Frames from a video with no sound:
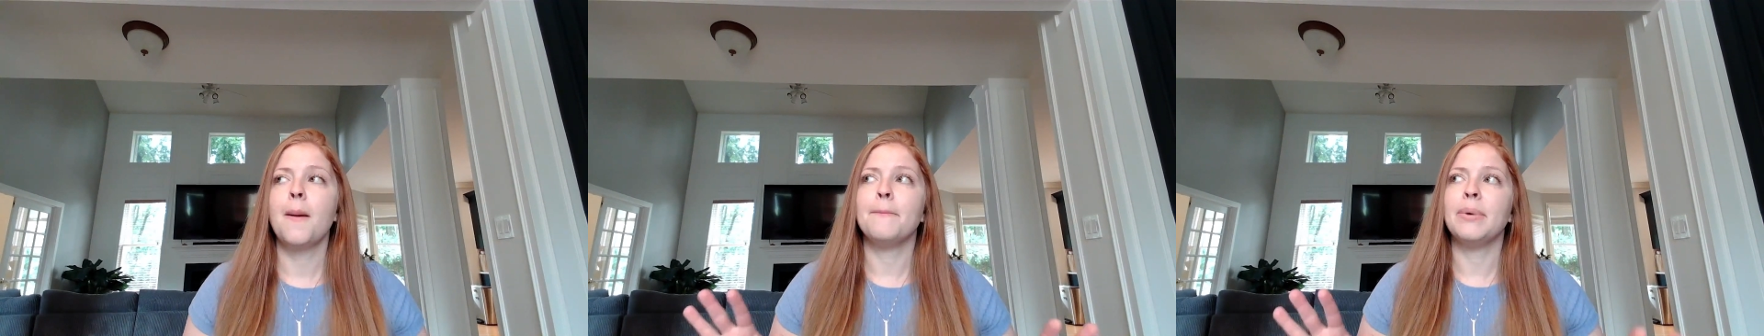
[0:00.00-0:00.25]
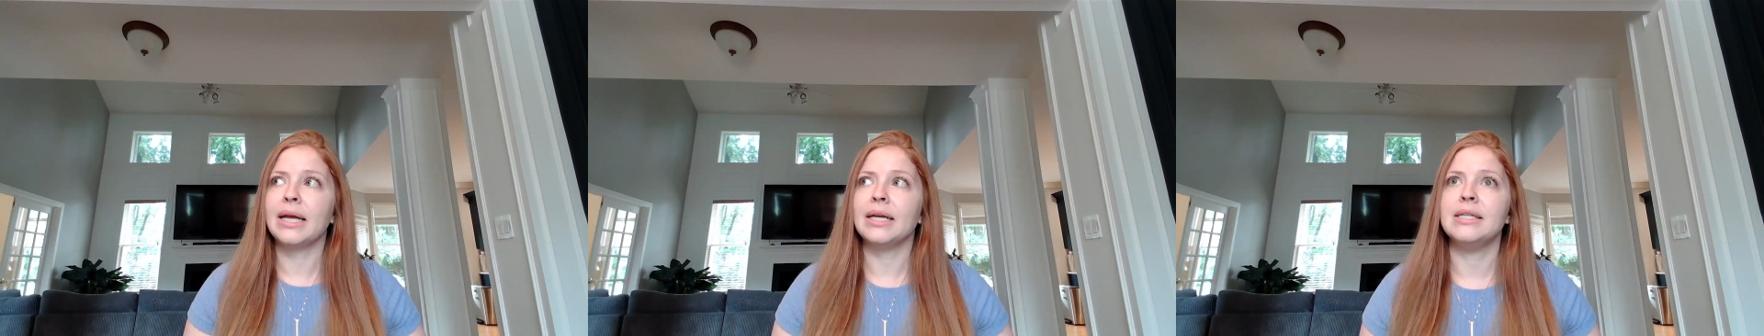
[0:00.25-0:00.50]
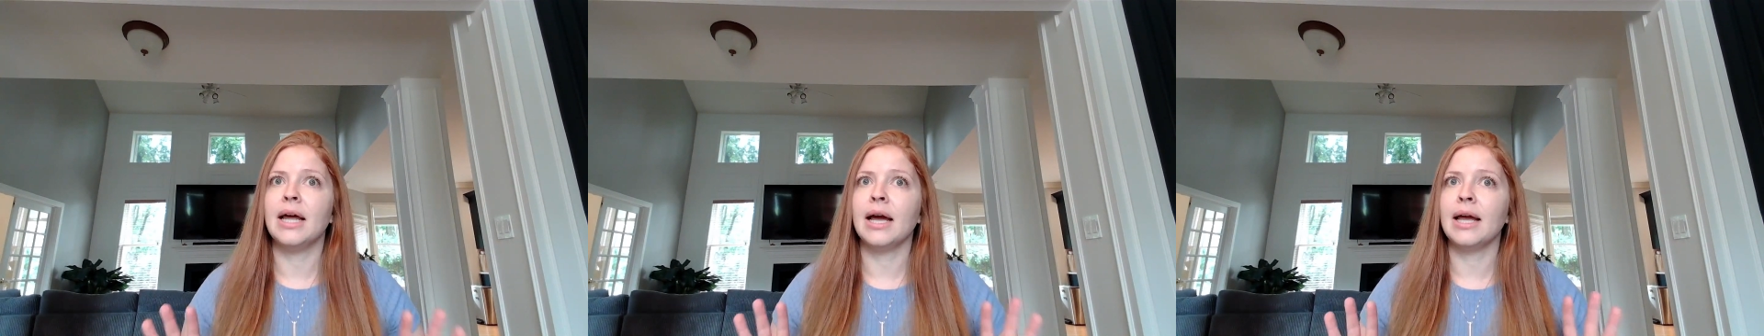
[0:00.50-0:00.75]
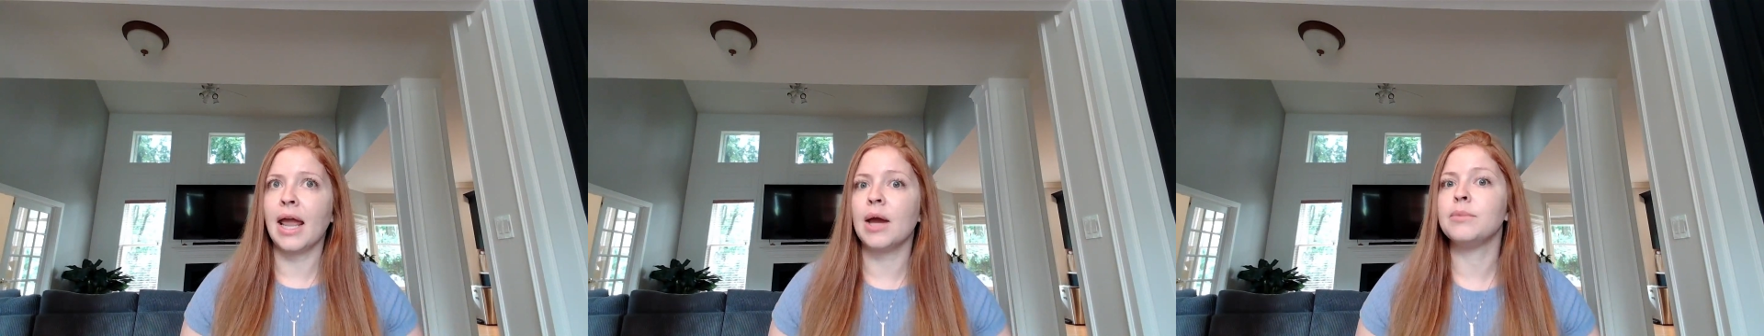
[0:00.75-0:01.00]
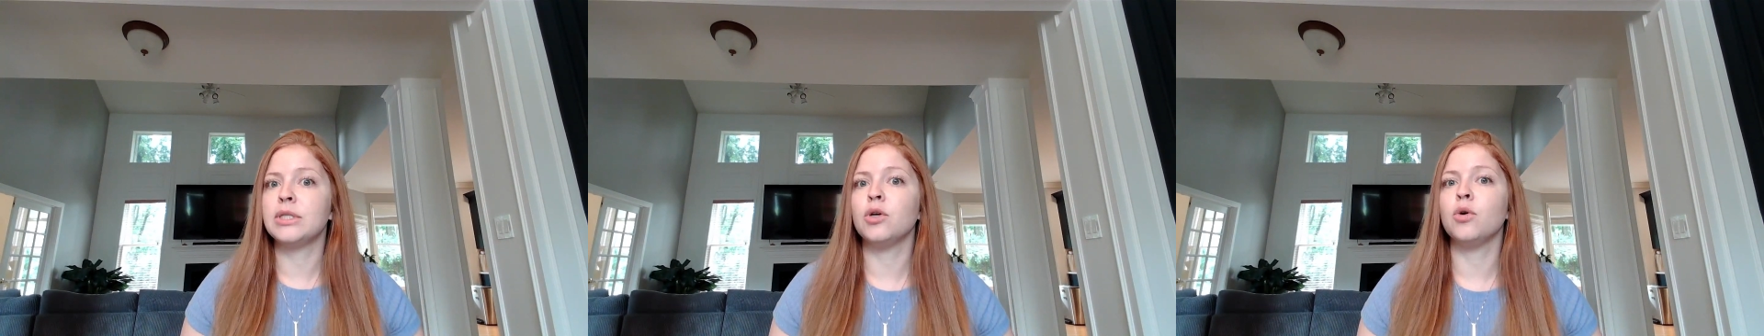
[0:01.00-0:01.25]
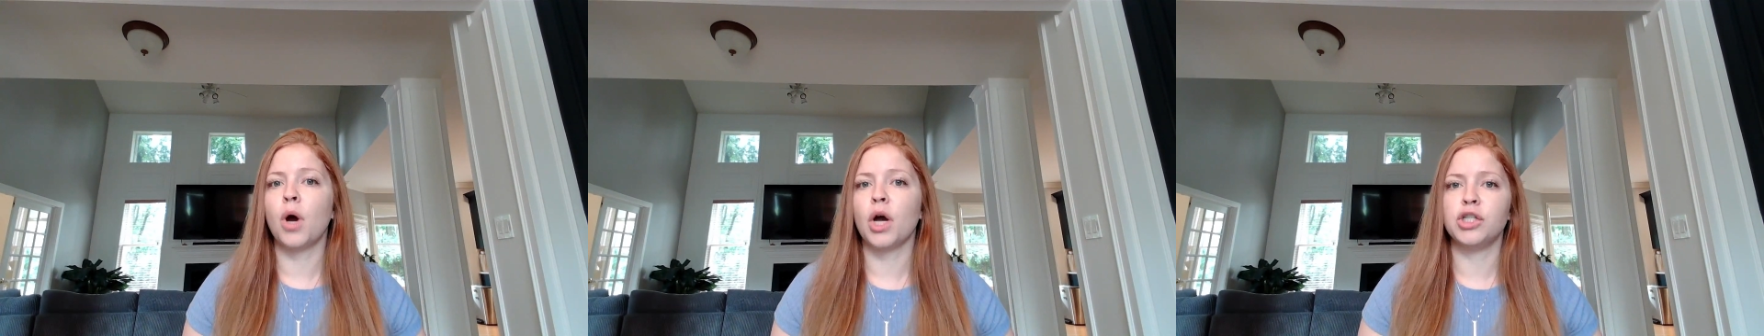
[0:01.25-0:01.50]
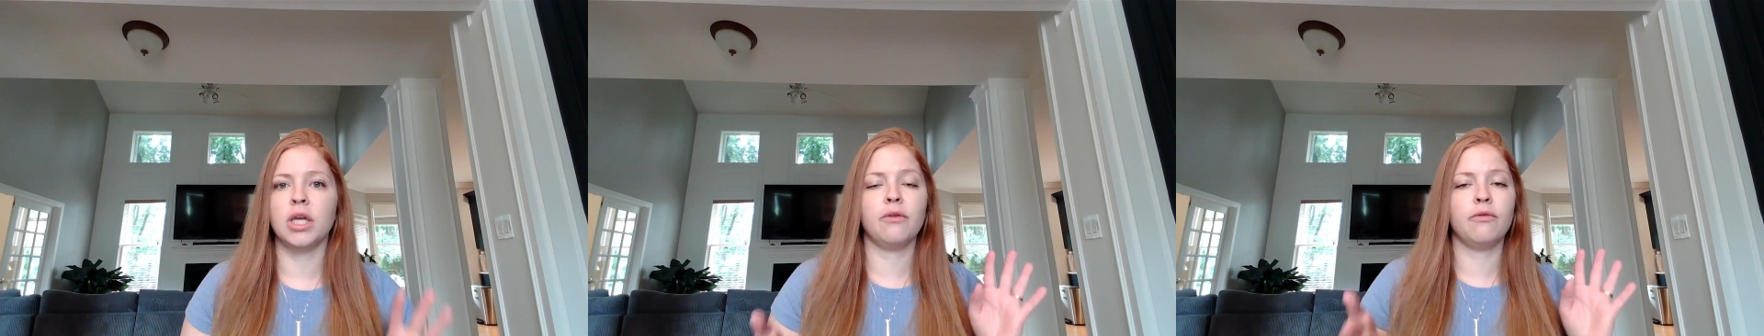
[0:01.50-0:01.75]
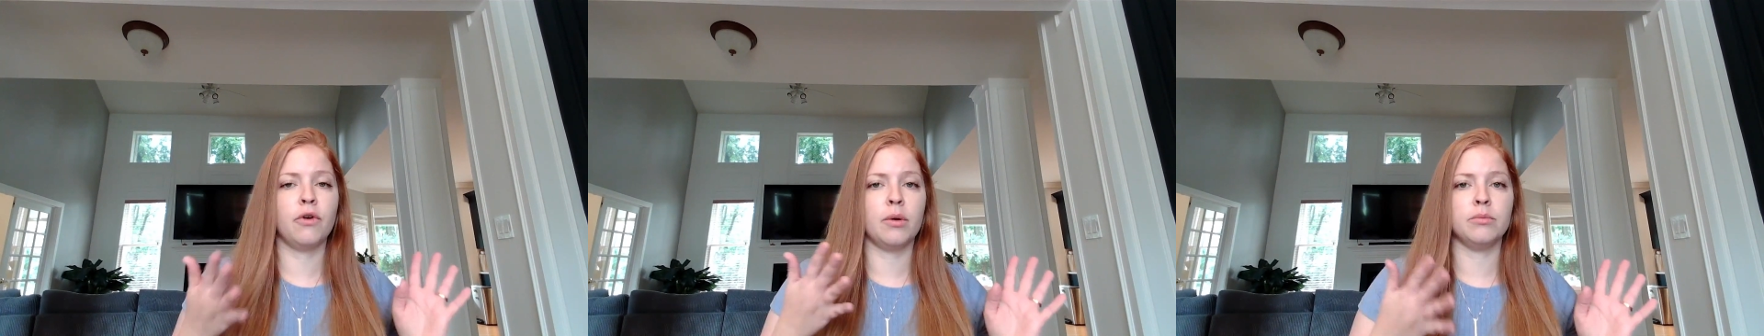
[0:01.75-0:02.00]
but I am still watching
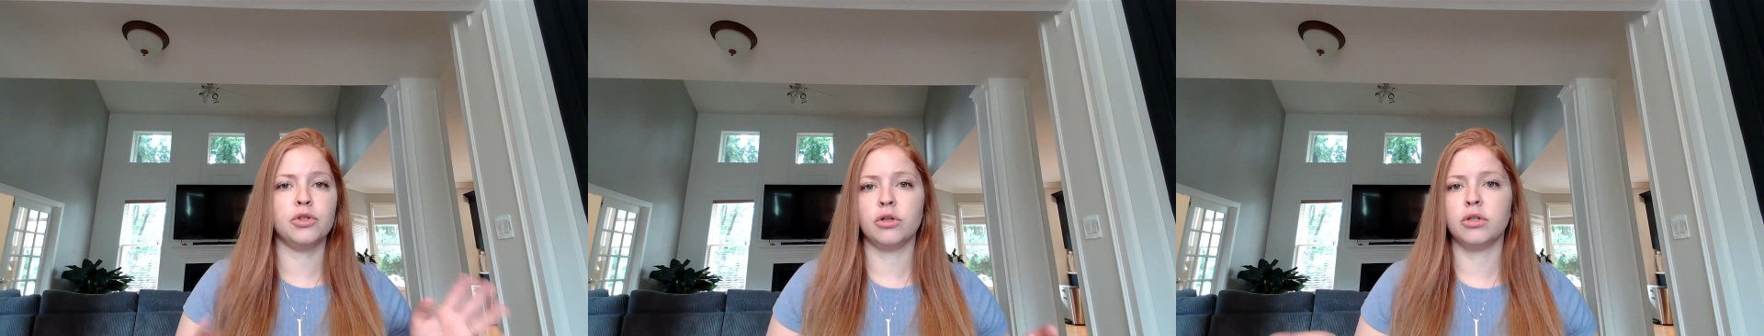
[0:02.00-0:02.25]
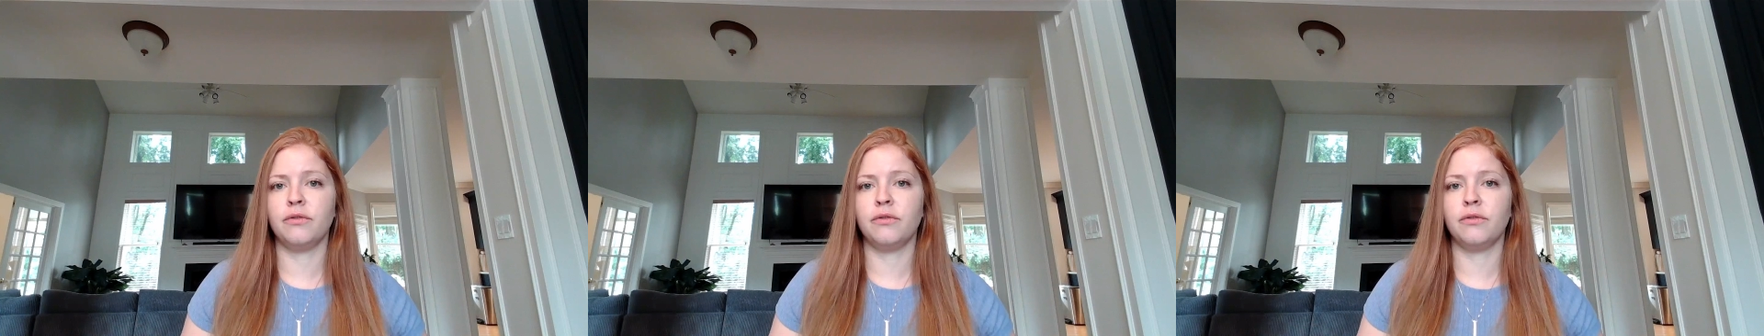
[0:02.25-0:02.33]
it from start